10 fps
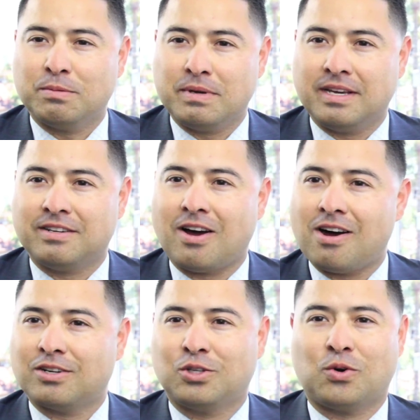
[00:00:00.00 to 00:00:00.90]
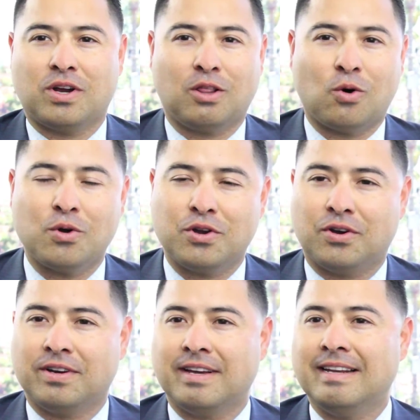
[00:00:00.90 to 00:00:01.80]
be a doctor, a
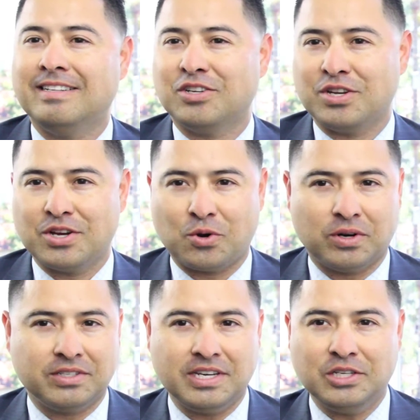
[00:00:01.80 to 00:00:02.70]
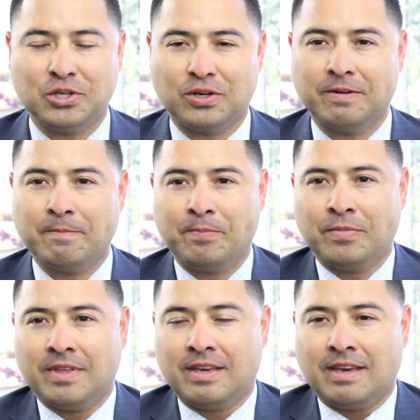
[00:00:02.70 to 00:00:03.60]
lawyer, an engineer, or a teacher.
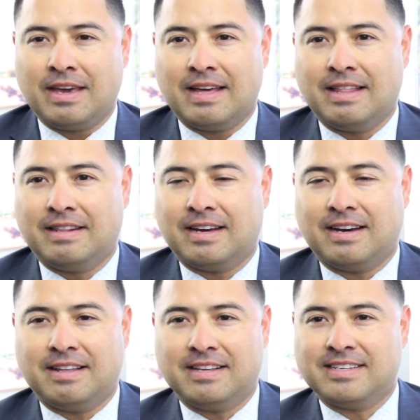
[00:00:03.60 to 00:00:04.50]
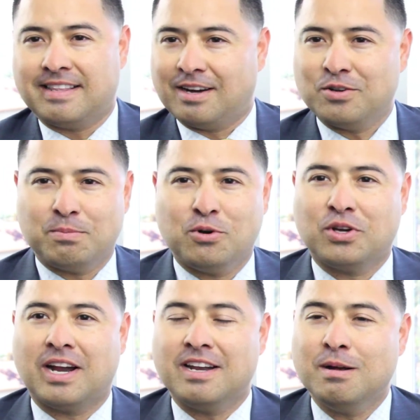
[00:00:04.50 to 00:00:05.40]
And they said, Dago, you're pretty
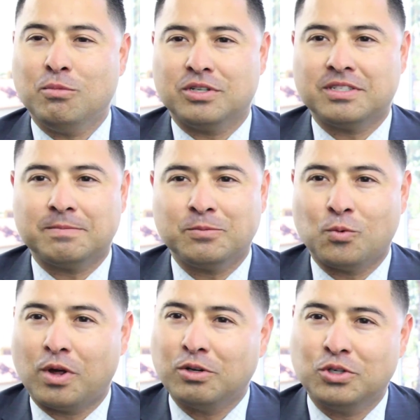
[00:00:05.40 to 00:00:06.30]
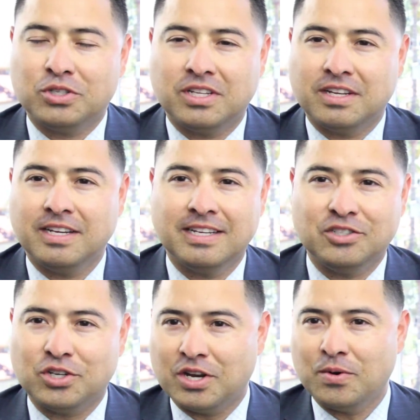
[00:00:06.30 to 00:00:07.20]
good at numbers. Why don't you study
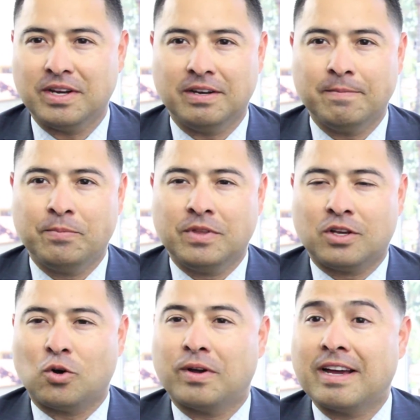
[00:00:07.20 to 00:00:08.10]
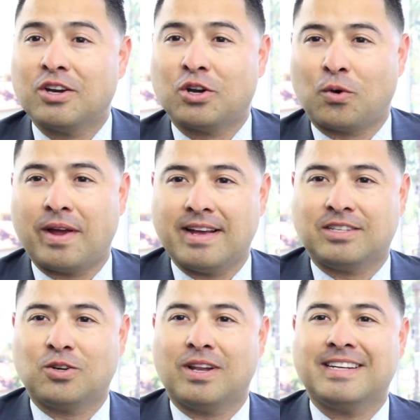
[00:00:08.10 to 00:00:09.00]
engineering? Go get good
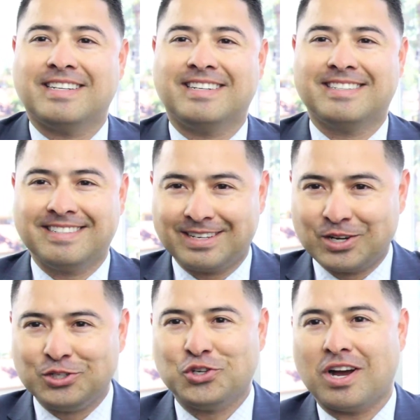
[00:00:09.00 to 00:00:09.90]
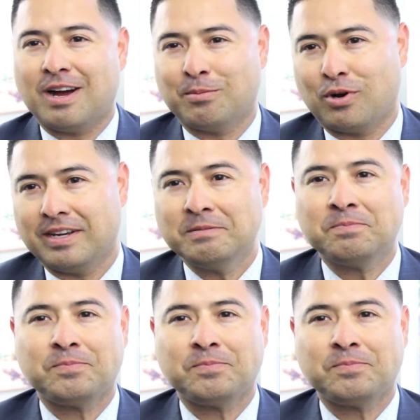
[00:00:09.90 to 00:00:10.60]
grades, go land a good job, right?